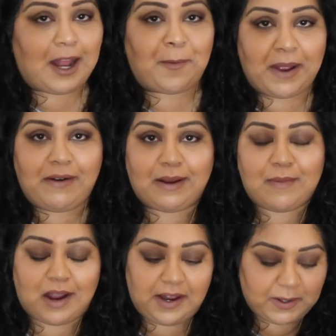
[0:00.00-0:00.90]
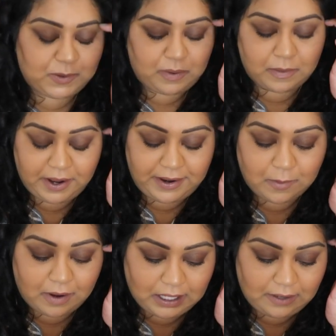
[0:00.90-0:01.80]
Now, bearing in mind, this would probably only
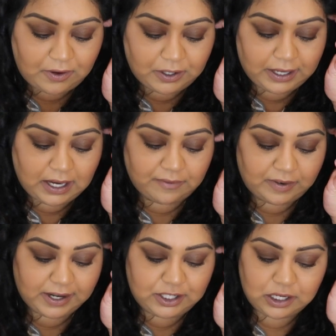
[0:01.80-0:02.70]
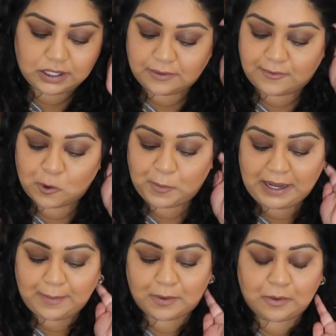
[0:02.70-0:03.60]
work if you're cooking for like 2 to 4
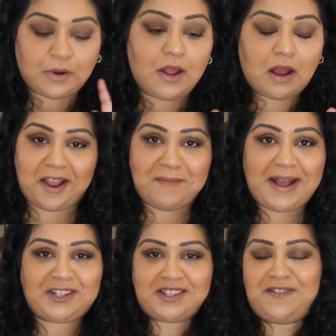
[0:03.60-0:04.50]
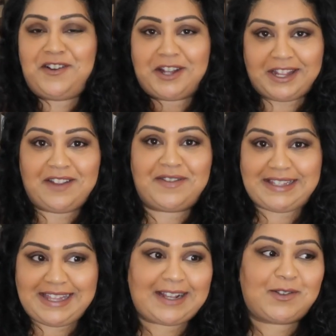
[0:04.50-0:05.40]
people. I imagine that if you're cooking for
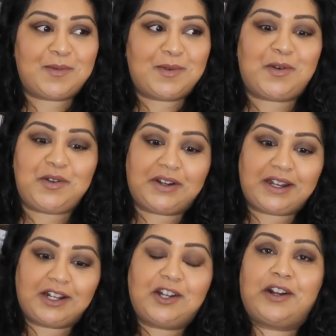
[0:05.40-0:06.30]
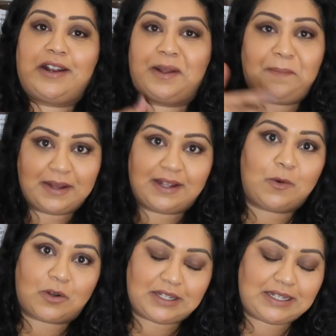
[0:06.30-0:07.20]
6 or more, you're gonna cook like a bigger
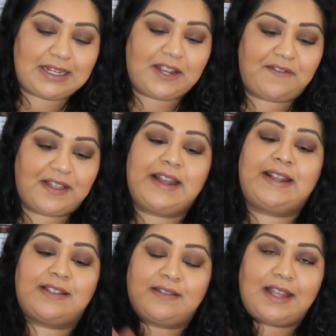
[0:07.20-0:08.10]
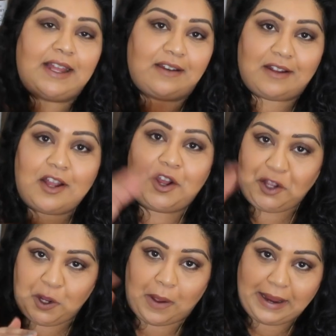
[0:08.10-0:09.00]
quantity of things and then
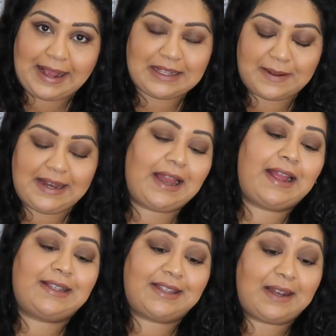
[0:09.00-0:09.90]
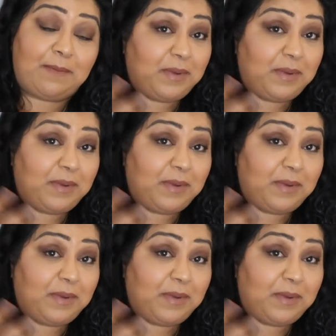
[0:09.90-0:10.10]
you won't get as many layers in.